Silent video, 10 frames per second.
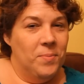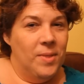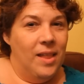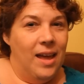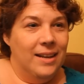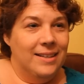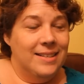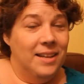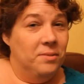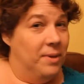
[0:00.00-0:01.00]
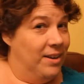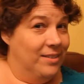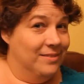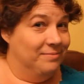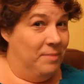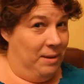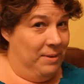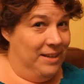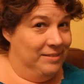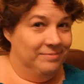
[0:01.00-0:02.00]
Melodic death metal,
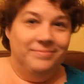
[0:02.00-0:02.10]
maybe?